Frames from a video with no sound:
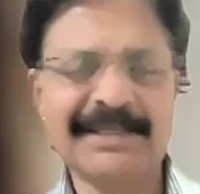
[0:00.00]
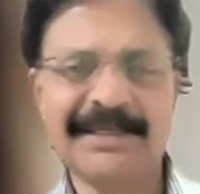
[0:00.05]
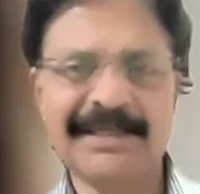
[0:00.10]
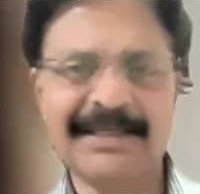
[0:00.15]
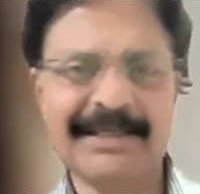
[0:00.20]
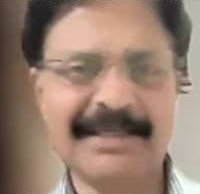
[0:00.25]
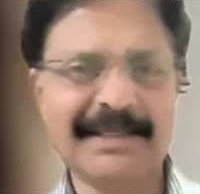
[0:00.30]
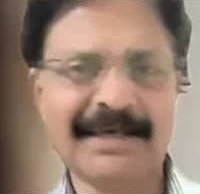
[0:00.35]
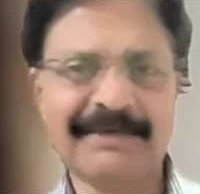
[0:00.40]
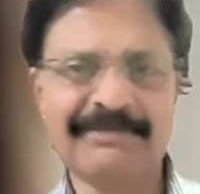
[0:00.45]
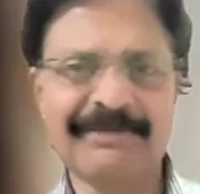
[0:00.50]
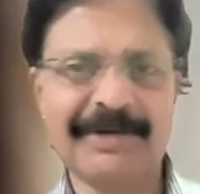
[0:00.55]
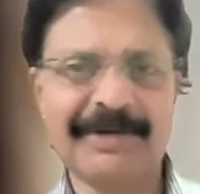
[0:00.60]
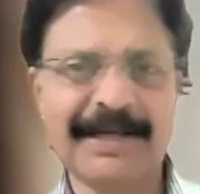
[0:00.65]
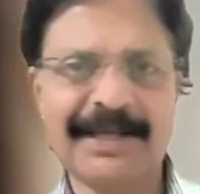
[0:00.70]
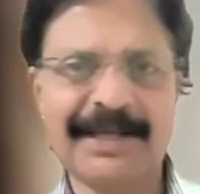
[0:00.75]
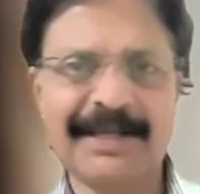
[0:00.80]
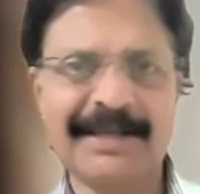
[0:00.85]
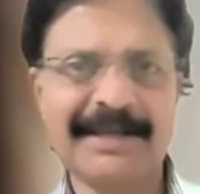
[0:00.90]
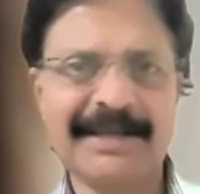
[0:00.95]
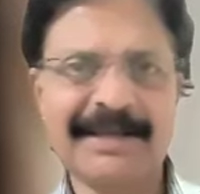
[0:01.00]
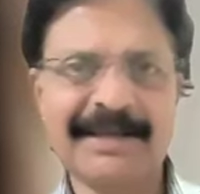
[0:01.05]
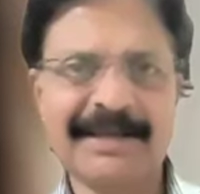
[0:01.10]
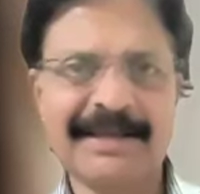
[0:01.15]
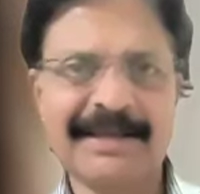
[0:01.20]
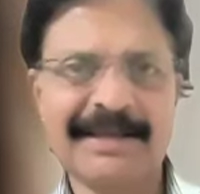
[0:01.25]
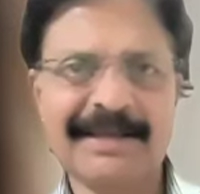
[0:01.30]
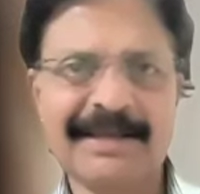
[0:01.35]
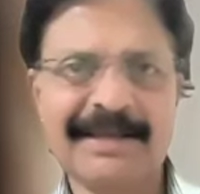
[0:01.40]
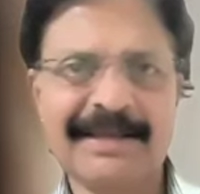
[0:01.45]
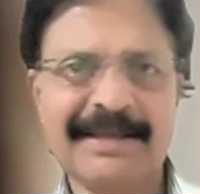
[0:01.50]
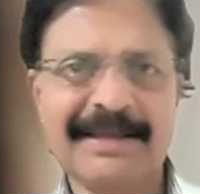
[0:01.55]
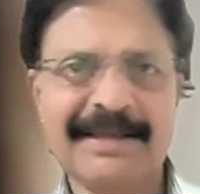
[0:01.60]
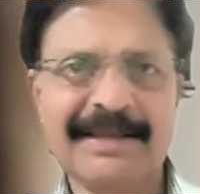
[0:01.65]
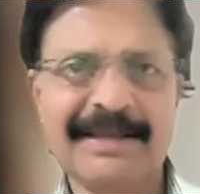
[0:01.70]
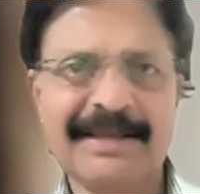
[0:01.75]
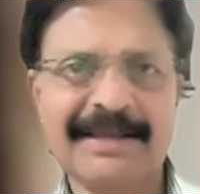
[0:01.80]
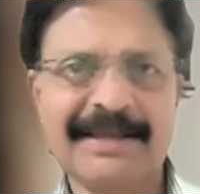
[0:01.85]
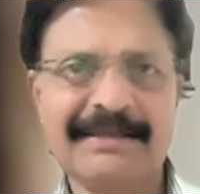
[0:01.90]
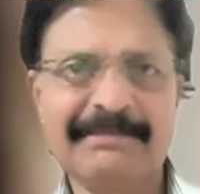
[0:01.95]
at the nerve ending
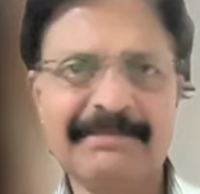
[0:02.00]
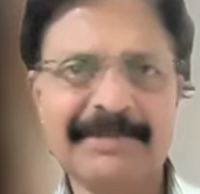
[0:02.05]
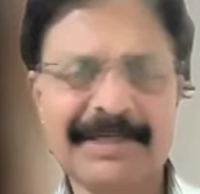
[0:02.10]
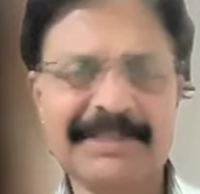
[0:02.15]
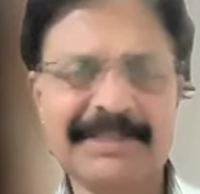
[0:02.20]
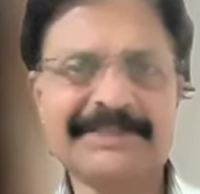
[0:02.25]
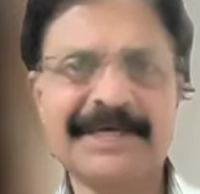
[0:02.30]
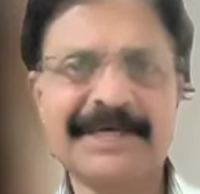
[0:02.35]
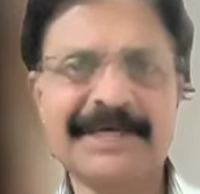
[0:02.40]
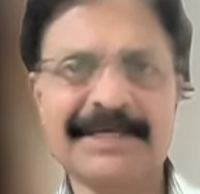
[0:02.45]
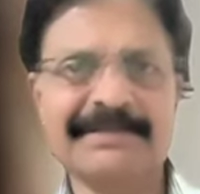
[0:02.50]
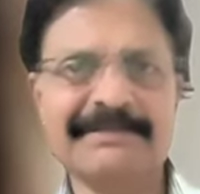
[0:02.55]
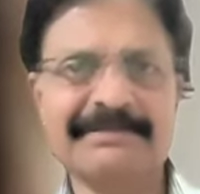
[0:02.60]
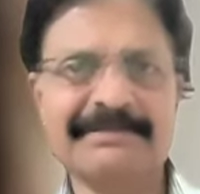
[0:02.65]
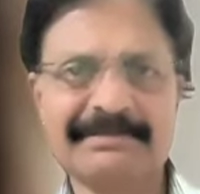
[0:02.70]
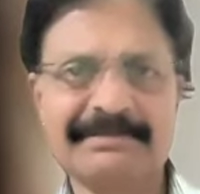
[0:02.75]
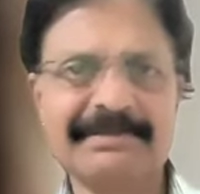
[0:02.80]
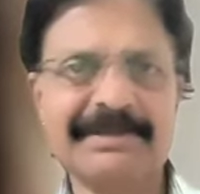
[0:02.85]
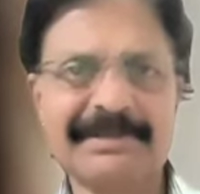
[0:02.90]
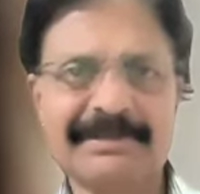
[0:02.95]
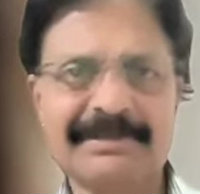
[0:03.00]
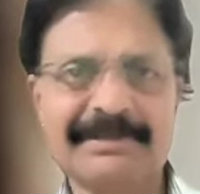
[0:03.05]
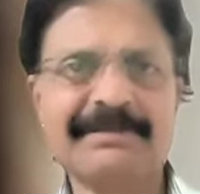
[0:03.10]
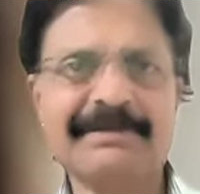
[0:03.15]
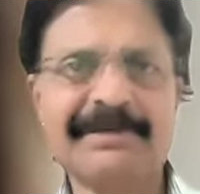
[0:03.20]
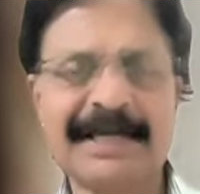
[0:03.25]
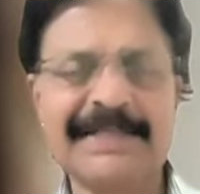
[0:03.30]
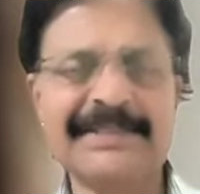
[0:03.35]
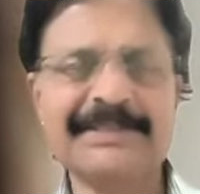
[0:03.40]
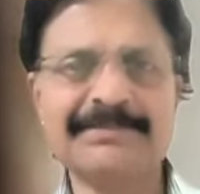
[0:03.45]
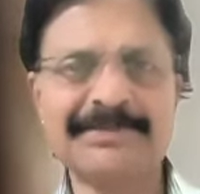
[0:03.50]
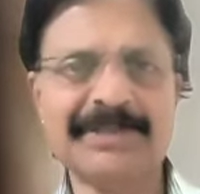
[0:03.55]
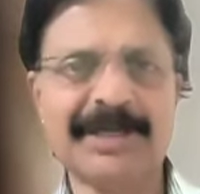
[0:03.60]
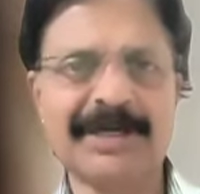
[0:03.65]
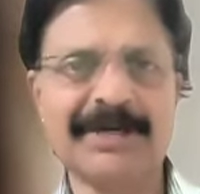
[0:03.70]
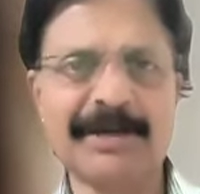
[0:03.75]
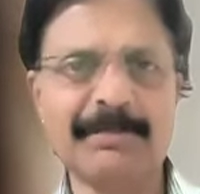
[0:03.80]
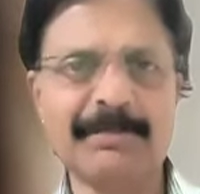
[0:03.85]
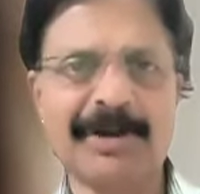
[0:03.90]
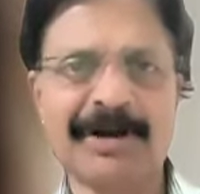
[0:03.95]
because they are calcium
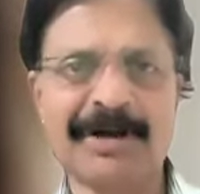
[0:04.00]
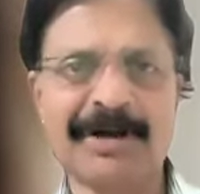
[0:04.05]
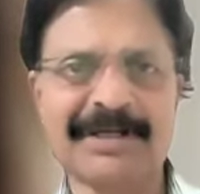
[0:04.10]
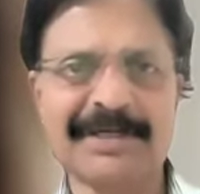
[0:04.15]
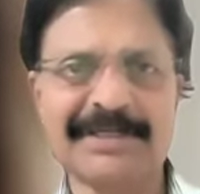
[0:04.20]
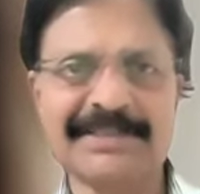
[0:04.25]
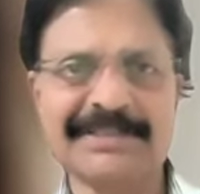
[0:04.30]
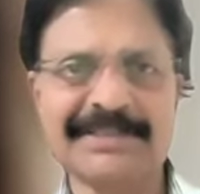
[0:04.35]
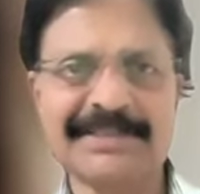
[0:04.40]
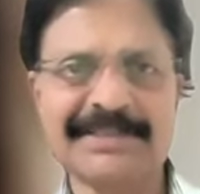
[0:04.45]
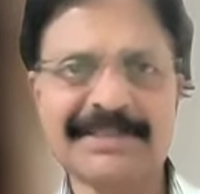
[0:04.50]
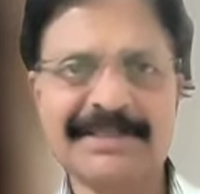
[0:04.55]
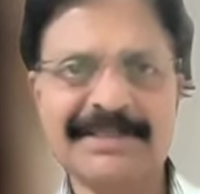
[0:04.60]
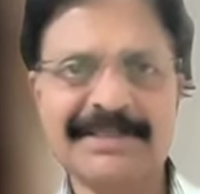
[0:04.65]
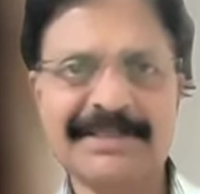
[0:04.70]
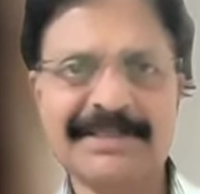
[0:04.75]
channel blockers.